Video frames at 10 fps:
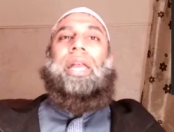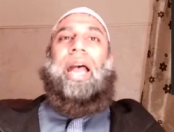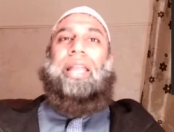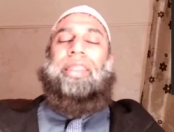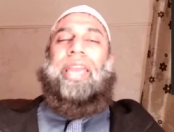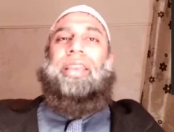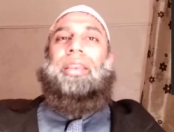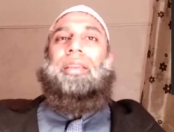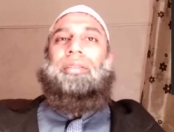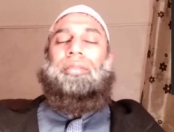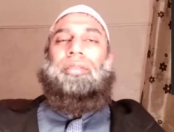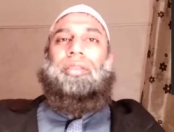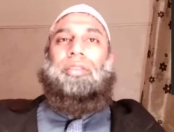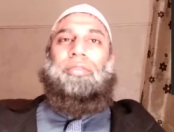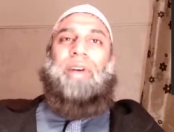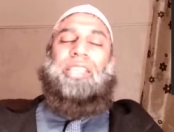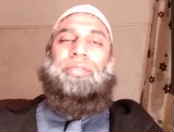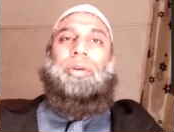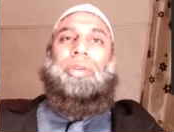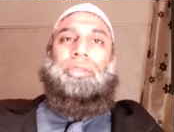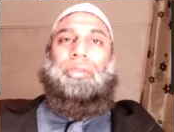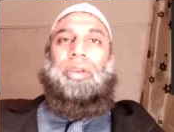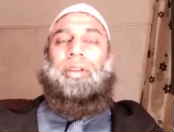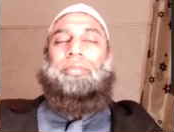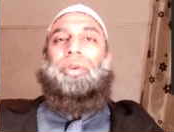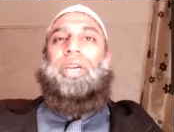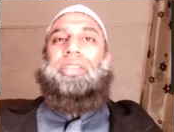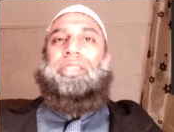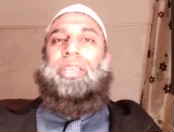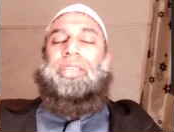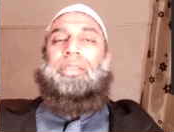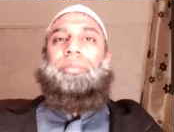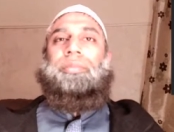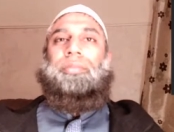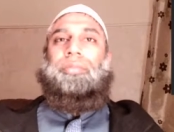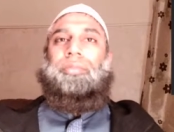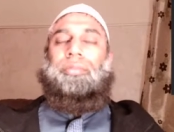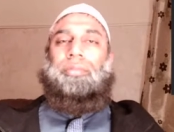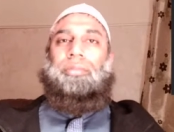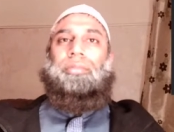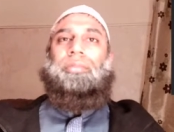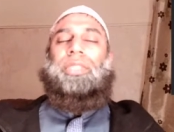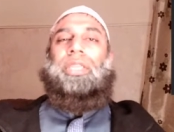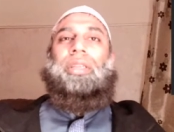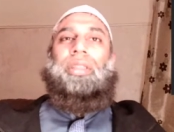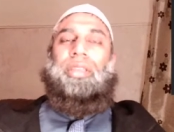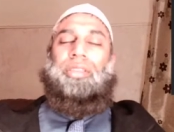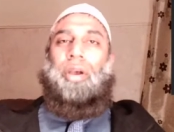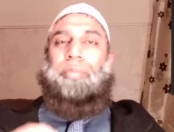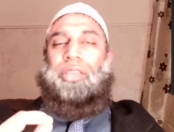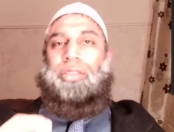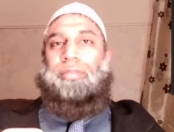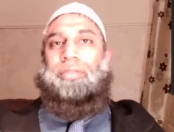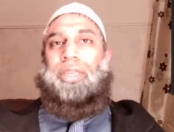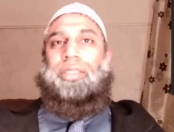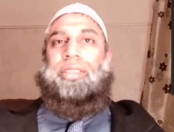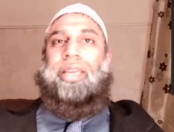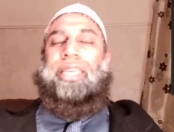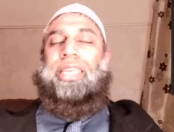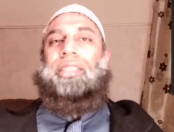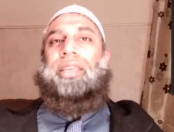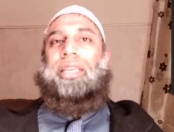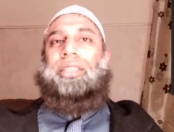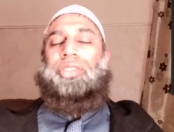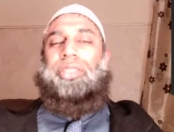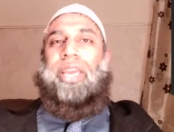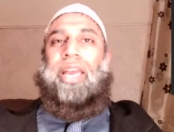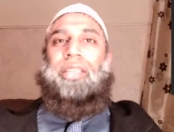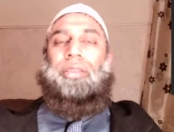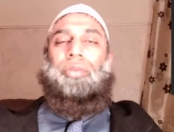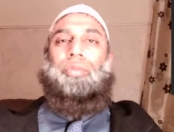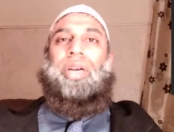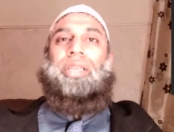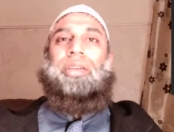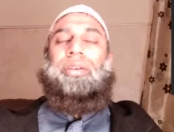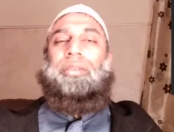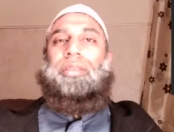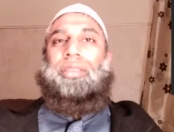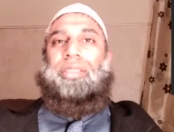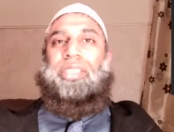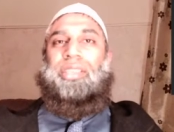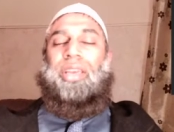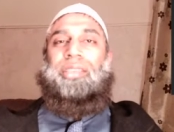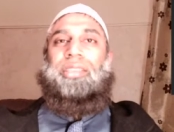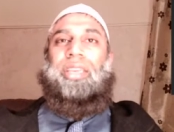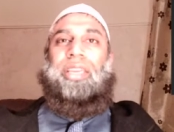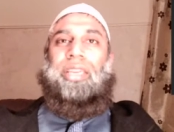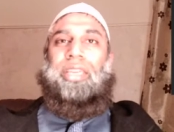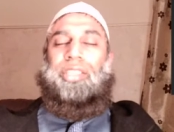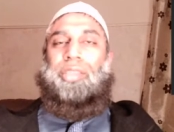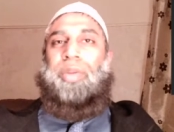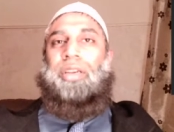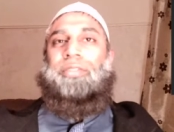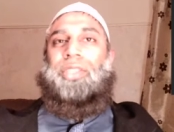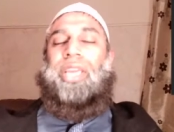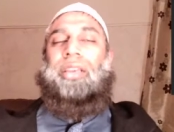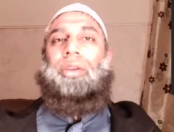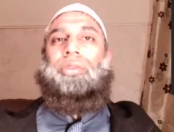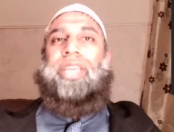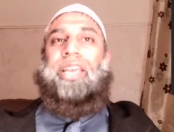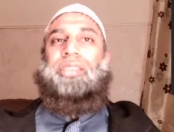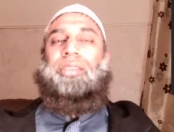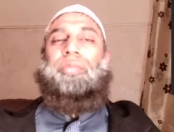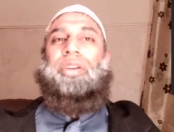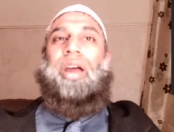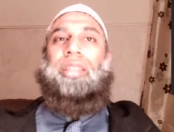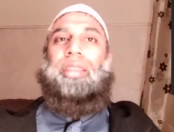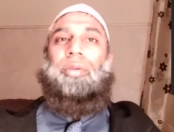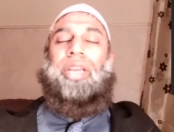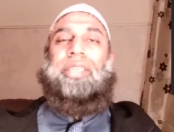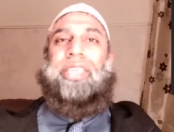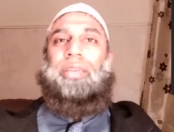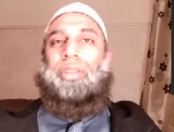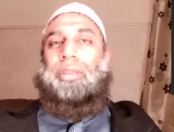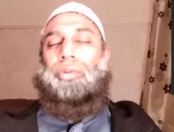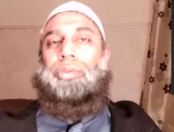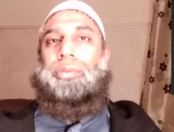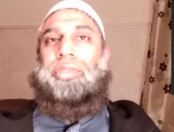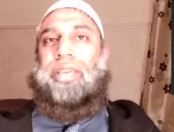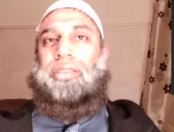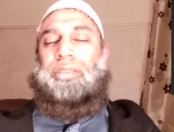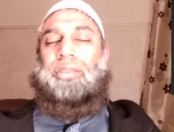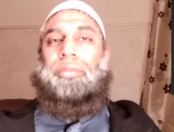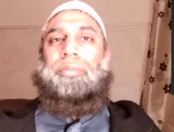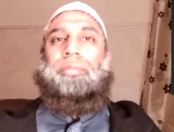And then fast forward a few hundred years, the topics of taqlid and ijtihad weren't discussed in spun off standalone texts, but rather they were contained within the usul texts.